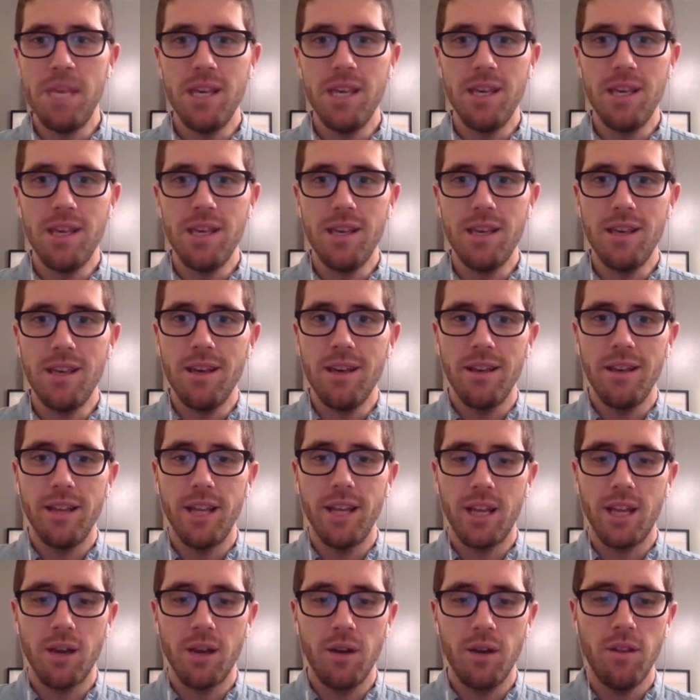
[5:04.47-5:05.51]
me.
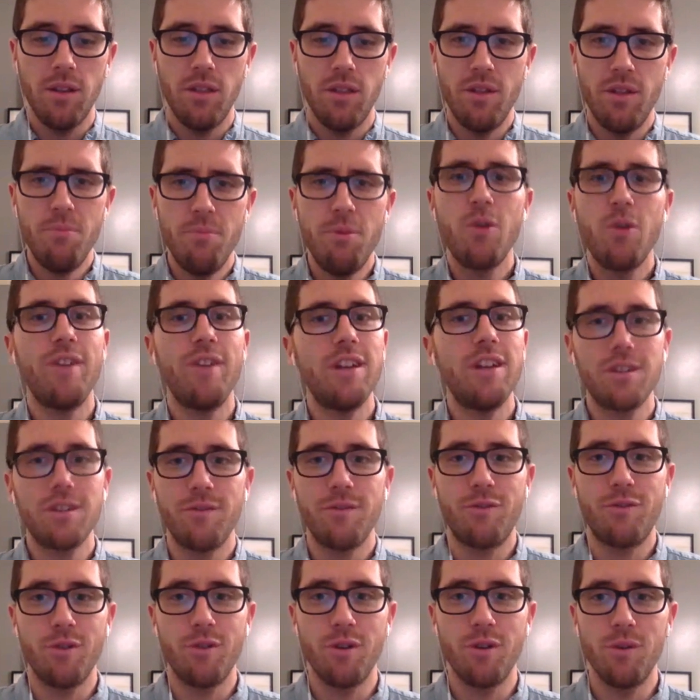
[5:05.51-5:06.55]
The
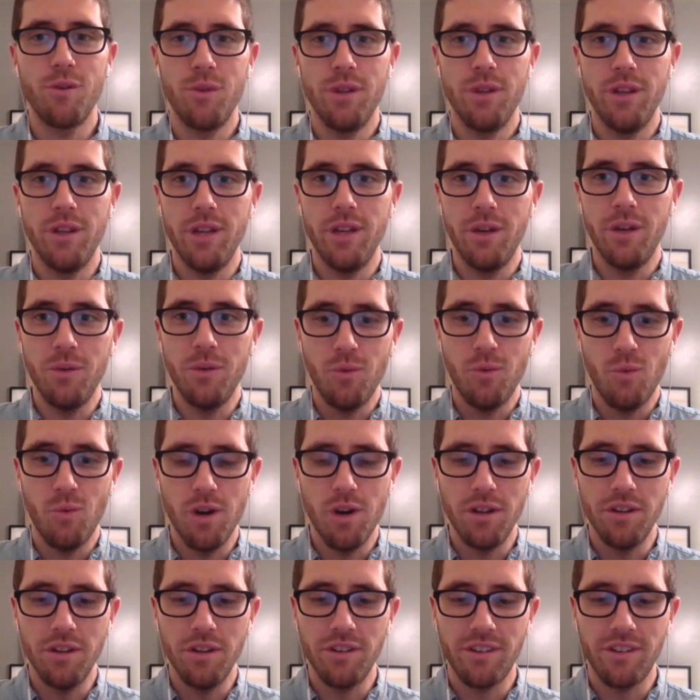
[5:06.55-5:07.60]
motivation for it really
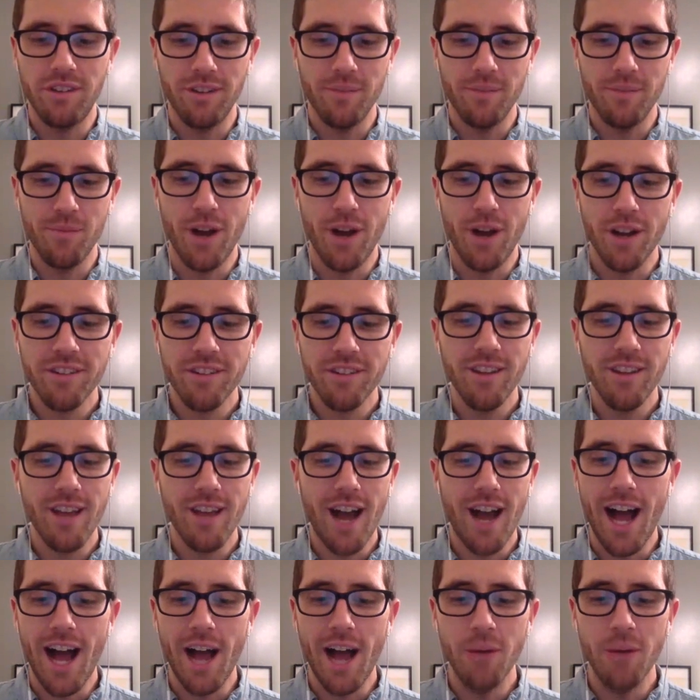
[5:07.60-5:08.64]
was honestly,
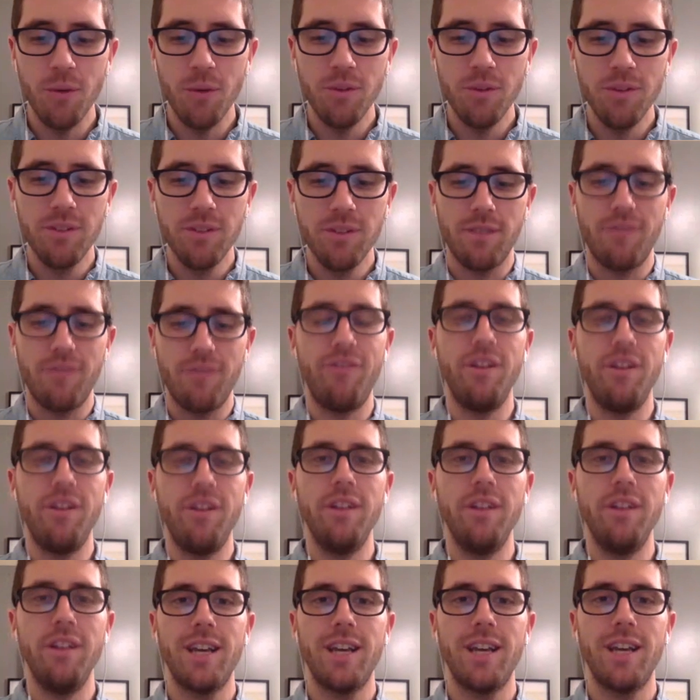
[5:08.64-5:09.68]
I was like
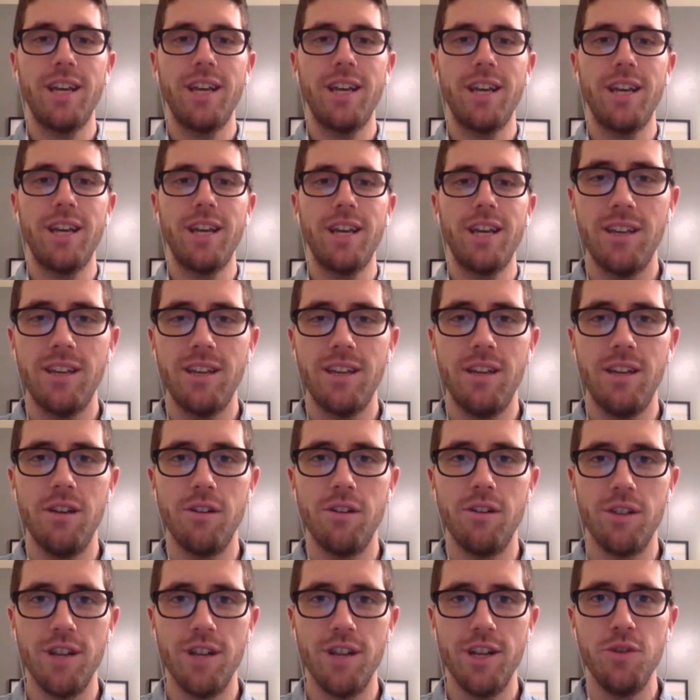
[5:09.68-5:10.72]
feeling kind of lost
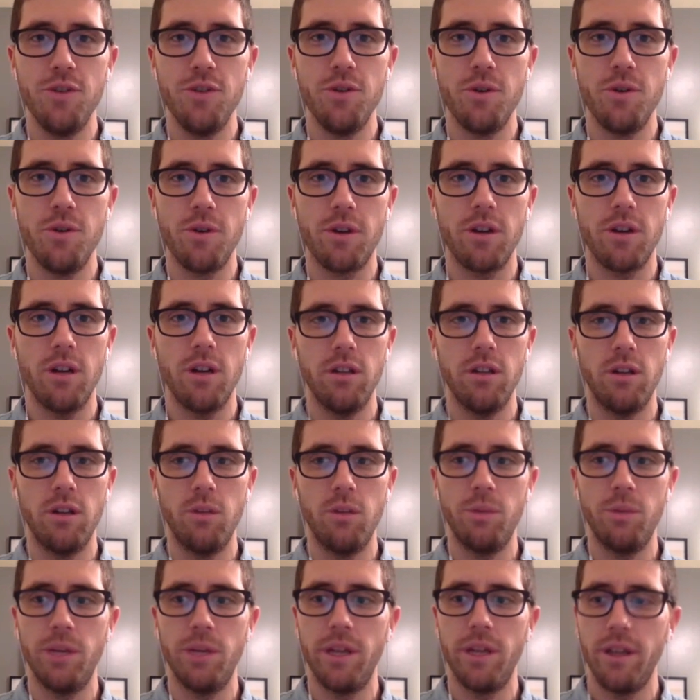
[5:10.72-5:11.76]
here in New York a
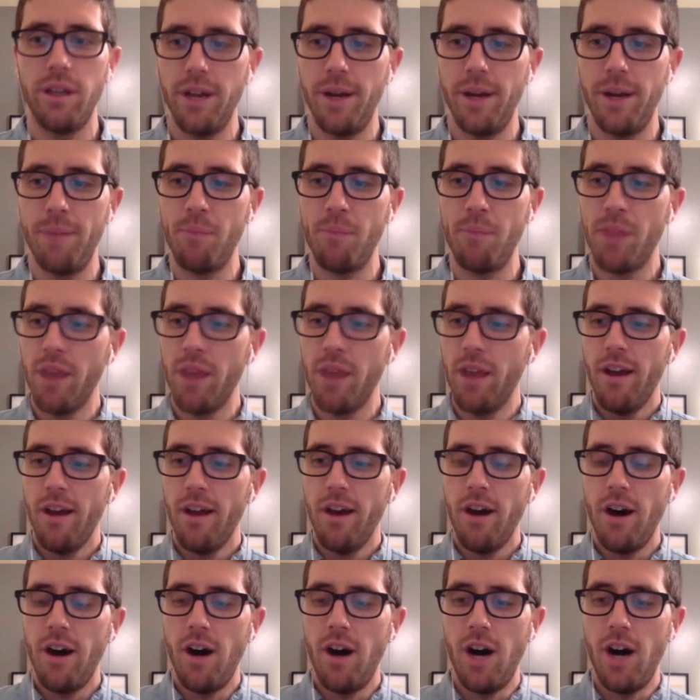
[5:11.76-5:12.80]
little bit. Um,
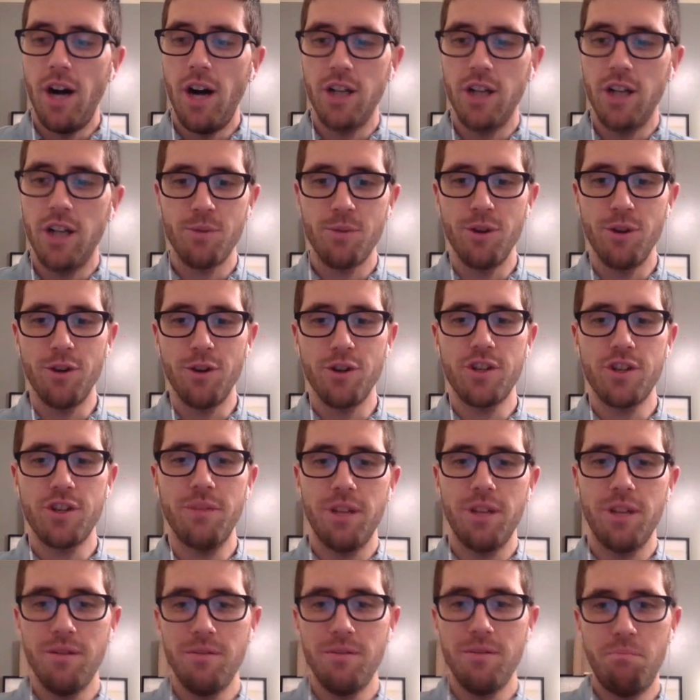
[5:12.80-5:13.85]

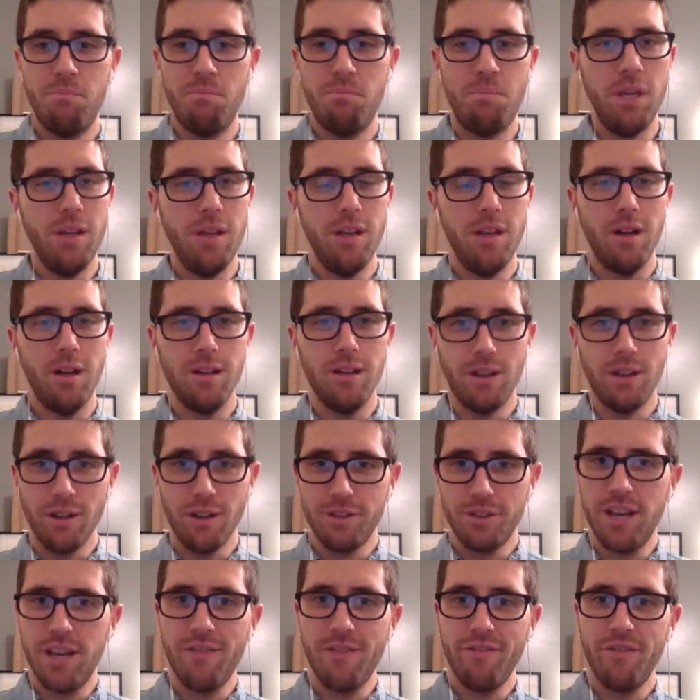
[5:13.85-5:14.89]
entrepreneurship can be a
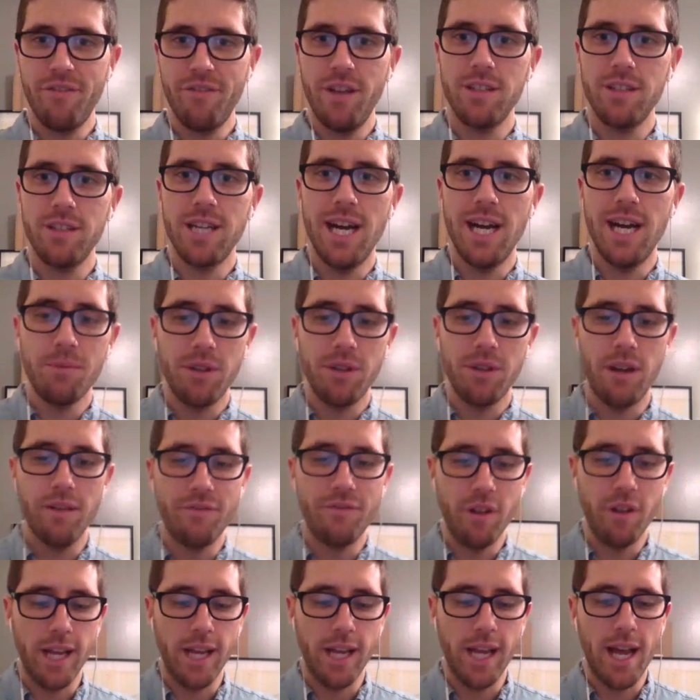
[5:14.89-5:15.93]
little tough at times, and
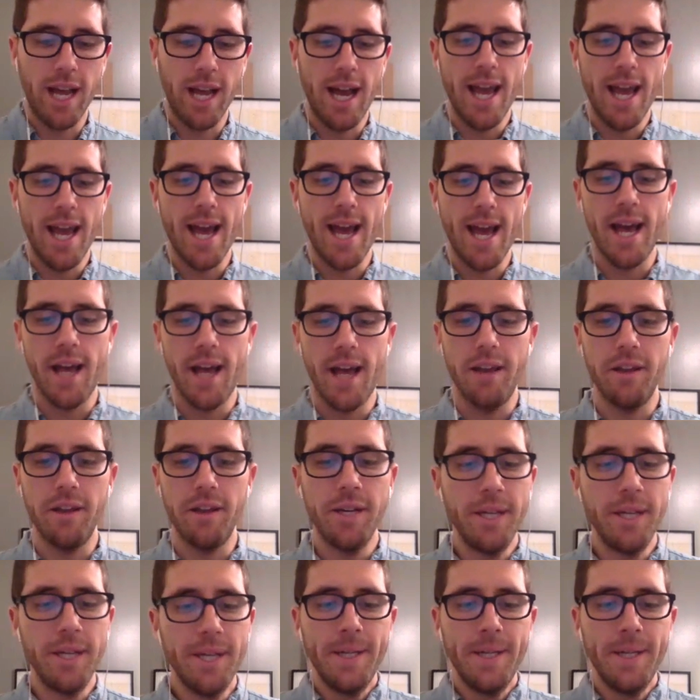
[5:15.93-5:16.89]
I felt like I had